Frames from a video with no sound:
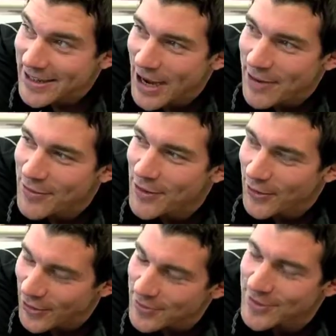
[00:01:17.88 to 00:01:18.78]
uh, we've
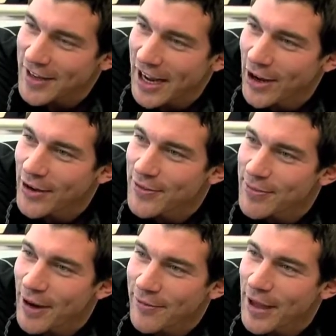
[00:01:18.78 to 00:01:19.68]
got Christmas day off
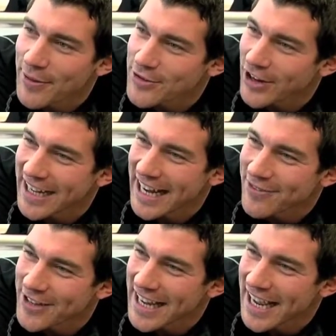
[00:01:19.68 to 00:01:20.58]
apart from that we're training
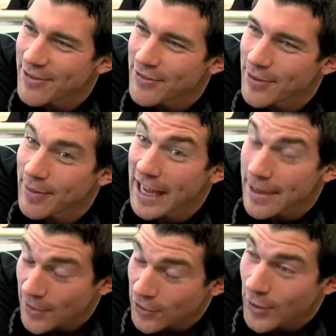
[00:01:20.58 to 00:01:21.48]
every day we've got a big
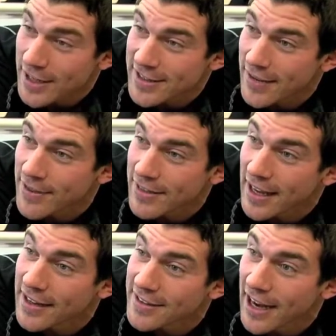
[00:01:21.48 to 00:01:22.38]
game on the 27th
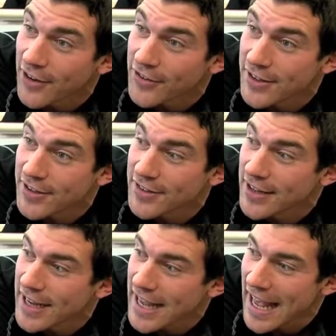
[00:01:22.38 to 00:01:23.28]
against Saracens lessons.